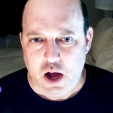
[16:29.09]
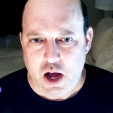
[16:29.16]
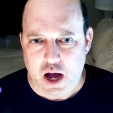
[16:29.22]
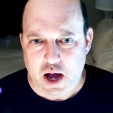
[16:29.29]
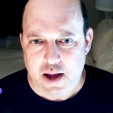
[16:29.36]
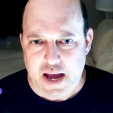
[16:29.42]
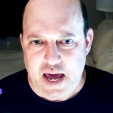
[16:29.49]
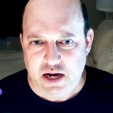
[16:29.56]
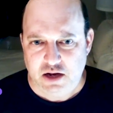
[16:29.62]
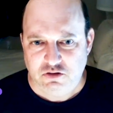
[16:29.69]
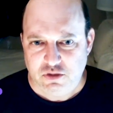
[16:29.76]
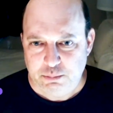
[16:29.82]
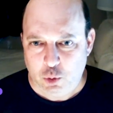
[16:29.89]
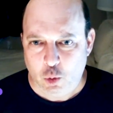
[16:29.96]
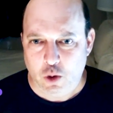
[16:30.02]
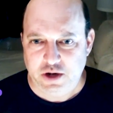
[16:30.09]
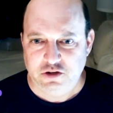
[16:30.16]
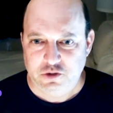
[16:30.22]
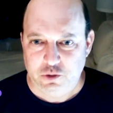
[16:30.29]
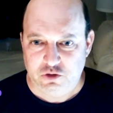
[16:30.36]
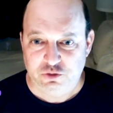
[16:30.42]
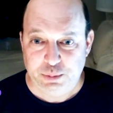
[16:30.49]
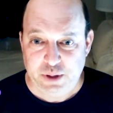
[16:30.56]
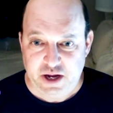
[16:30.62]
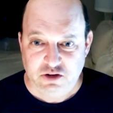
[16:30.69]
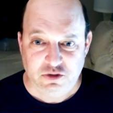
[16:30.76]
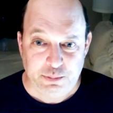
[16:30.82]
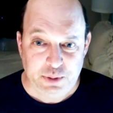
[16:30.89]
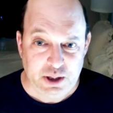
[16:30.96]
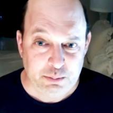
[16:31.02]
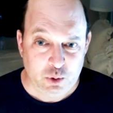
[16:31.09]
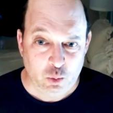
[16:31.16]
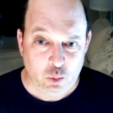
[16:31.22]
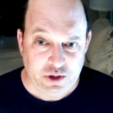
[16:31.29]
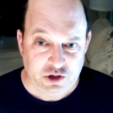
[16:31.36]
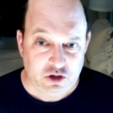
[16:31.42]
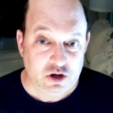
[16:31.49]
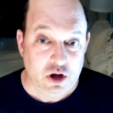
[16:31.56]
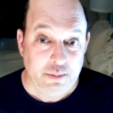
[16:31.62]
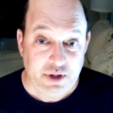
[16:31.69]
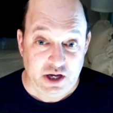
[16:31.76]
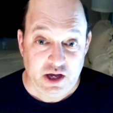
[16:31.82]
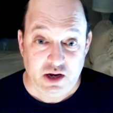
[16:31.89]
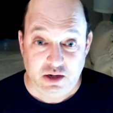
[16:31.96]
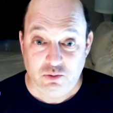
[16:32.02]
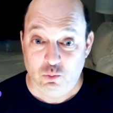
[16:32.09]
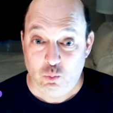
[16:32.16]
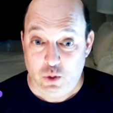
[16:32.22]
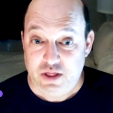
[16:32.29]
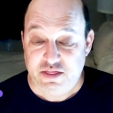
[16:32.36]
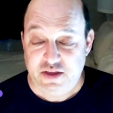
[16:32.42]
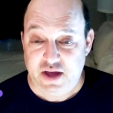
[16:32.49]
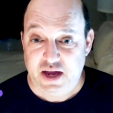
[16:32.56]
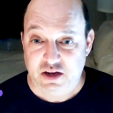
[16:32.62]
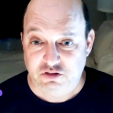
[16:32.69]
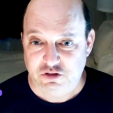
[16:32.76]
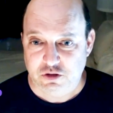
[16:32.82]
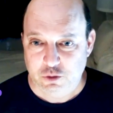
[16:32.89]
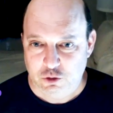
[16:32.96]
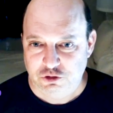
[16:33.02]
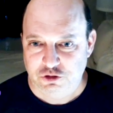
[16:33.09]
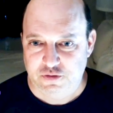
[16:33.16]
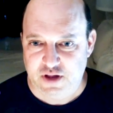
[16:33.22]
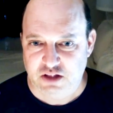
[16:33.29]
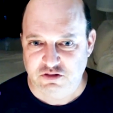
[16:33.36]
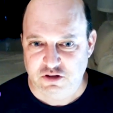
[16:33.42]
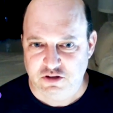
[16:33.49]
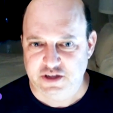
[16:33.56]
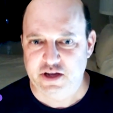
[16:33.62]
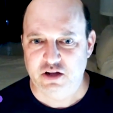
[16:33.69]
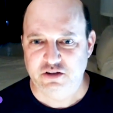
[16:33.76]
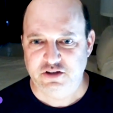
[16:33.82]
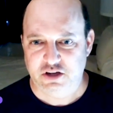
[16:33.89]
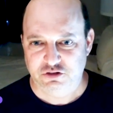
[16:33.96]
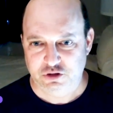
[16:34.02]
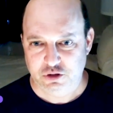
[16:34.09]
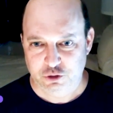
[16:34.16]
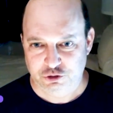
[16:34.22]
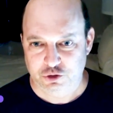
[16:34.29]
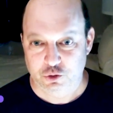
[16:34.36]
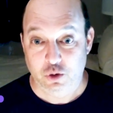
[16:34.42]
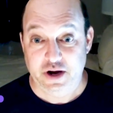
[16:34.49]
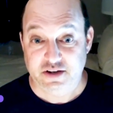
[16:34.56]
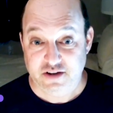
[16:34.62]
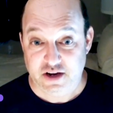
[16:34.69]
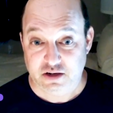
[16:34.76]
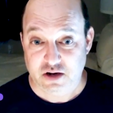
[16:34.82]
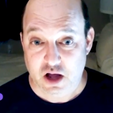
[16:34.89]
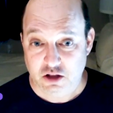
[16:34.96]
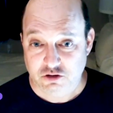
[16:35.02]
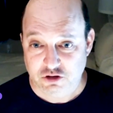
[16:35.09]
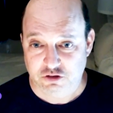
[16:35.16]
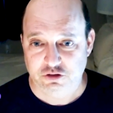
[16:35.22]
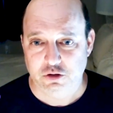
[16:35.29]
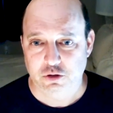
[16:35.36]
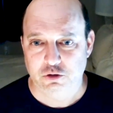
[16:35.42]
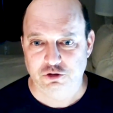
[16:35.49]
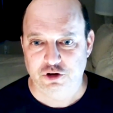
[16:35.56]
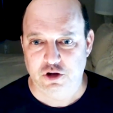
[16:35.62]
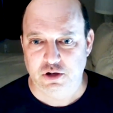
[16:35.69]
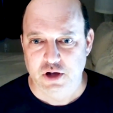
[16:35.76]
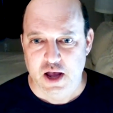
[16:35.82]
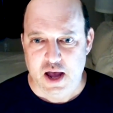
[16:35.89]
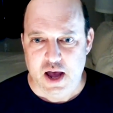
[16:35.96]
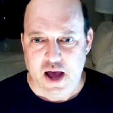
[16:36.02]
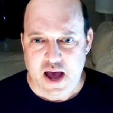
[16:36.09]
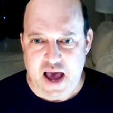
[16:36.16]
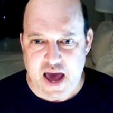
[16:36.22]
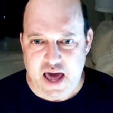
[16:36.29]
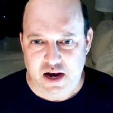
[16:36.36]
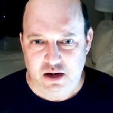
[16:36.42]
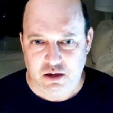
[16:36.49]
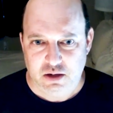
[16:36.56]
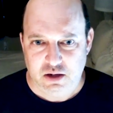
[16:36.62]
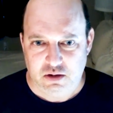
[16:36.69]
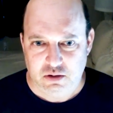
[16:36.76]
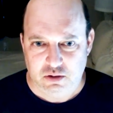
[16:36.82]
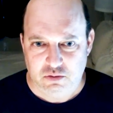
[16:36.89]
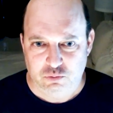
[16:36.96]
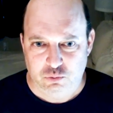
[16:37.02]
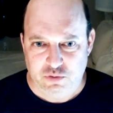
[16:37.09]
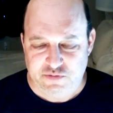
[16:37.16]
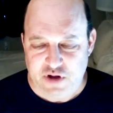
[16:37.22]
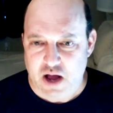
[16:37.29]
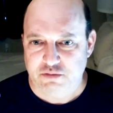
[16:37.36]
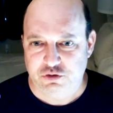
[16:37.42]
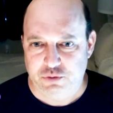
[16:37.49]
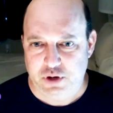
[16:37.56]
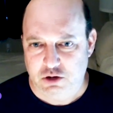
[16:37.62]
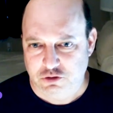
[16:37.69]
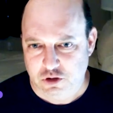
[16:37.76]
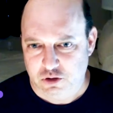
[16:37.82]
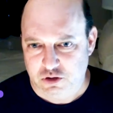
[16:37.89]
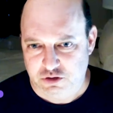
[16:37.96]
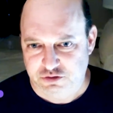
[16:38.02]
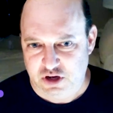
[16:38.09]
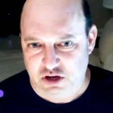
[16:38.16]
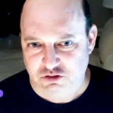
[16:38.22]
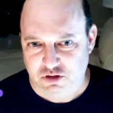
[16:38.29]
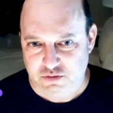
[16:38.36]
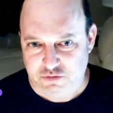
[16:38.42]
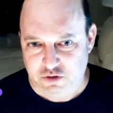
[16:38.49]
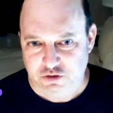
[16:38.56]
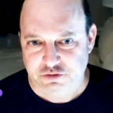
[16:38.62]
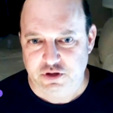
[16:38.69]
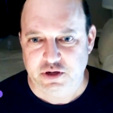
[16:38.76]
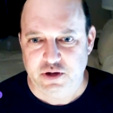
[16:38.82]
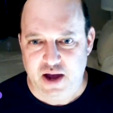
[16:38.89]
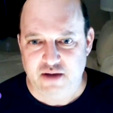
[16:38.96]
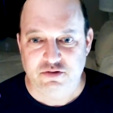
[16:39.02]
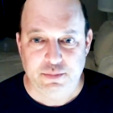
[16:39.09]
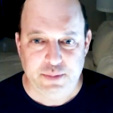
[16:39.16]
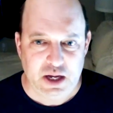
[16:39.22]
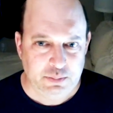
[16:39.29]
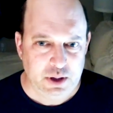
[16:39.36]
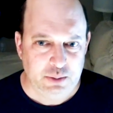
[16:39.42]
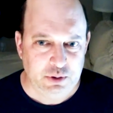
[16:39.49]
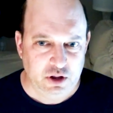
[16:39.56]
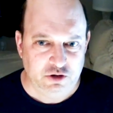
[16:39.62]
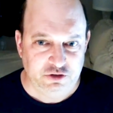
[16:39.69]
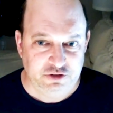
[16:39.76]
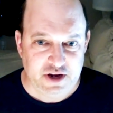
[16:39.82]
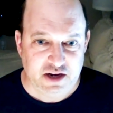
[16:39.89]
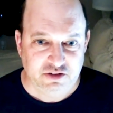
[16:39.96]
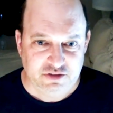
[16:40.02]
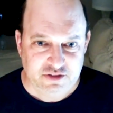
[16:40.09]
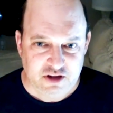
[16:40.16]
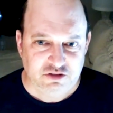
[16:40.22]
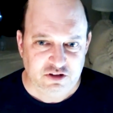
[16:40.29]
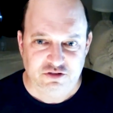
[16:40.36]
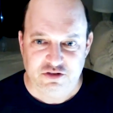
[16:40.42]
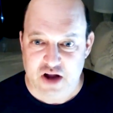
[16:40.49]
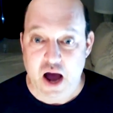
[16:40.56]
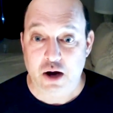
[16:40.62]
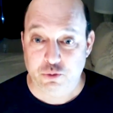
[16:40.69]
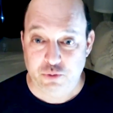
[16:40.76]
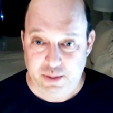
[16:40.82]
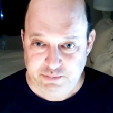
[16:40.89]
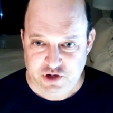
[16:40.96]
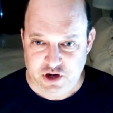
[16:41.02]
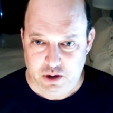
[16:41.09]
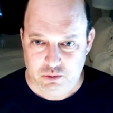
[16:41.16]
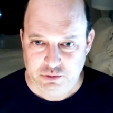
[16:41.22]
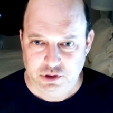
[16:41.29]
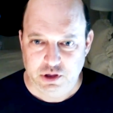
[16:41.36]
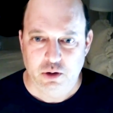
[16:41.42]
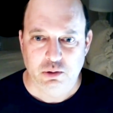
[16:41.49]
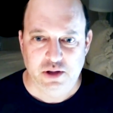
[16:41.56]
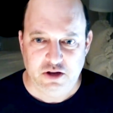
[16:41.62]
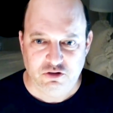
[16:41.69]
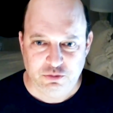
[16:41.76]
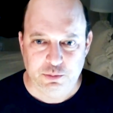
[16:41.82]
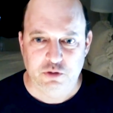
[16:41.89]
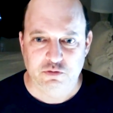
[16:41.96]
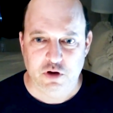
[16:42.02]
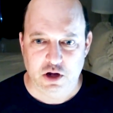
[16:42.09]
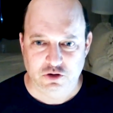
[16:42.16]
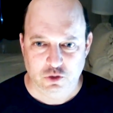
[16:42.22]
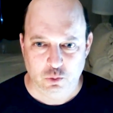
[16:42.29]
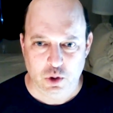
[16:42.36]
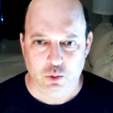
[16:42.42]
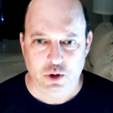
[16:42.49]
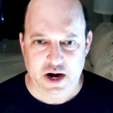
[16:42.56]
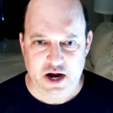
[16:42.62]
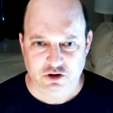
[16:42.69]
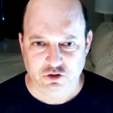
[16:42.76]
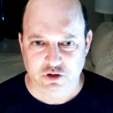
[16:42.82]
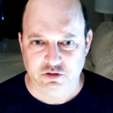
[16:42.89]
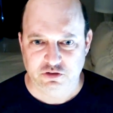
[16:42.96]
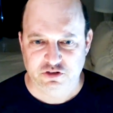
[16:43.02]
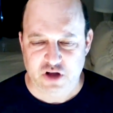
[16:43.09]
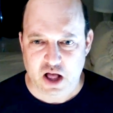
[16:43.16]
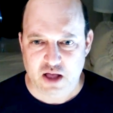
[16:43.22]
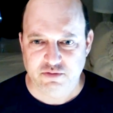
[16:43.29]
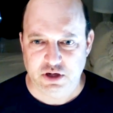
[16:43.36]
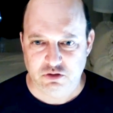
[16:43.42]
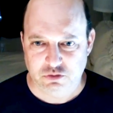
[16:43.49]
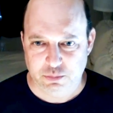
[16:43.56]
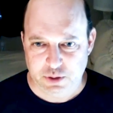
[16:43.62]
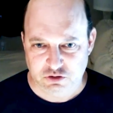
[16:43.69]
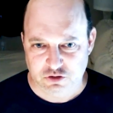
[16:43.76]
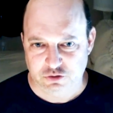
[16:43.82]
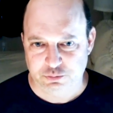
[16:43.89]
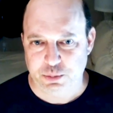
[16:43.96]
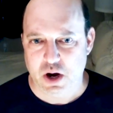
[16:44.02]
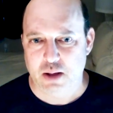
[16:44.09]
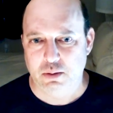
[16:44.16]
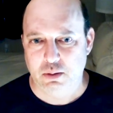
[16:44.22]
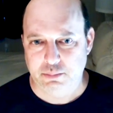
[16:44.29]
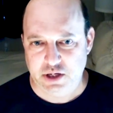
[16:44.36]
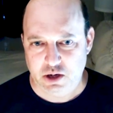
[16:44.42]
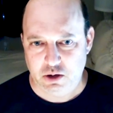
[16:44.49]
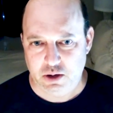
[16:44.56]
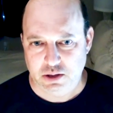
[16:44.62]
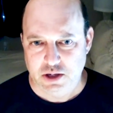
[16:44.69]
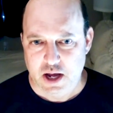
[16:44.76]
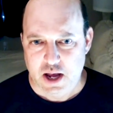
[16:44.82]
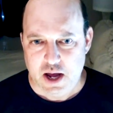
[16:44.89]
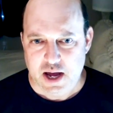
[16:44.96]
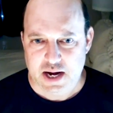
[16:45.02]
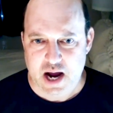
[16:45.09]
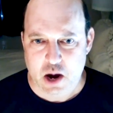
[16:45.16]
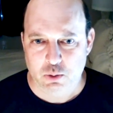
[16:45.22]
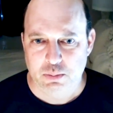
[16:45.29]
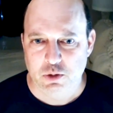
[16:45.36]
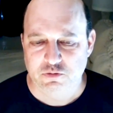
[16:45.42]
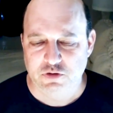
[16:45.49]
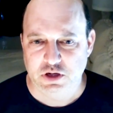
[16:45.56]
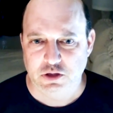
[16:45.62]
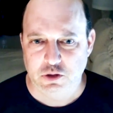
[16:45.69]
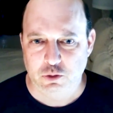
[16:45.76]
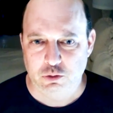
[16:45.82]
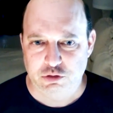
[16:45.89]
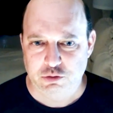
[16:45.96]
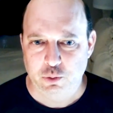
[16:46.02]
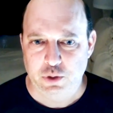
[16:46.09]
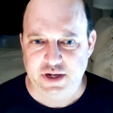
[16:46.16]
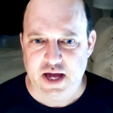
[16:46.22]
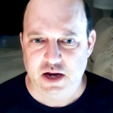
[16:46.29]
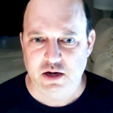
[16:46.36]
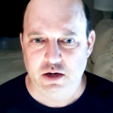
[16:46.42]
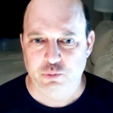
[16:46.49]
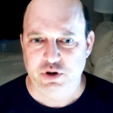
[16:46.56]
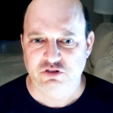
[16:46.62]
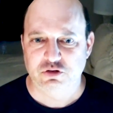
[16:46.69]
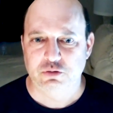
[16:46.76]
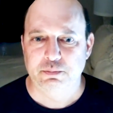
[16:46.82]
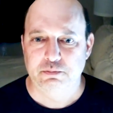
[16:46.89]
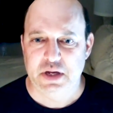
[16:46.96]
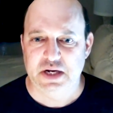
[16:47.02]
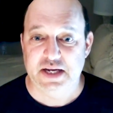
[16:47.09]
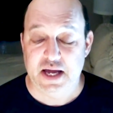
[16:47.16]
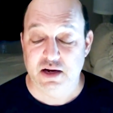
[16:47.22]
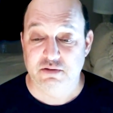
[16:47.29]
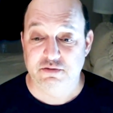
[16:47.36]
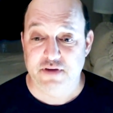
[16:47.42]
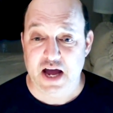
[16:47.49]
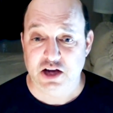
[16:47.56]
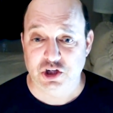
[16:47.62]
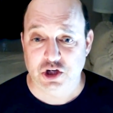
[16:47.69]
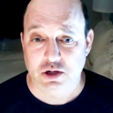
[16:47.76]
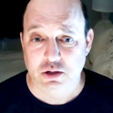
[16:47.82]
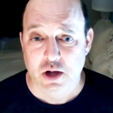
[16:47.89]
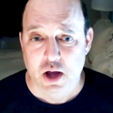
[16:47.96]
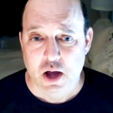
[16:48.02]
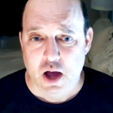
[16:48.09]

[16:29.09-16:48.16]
Uh, and it's important to explain to people when you're coming in with a solution that's a D L T solution or a technology solution, and it, it, it revolves around tokenization. The first thing you have to make people understand is this is not crypto. You know, let's move on to what we're actually right. solving as a business problem here, and, and how we're moving you through, again, in a risk mitigated fashion.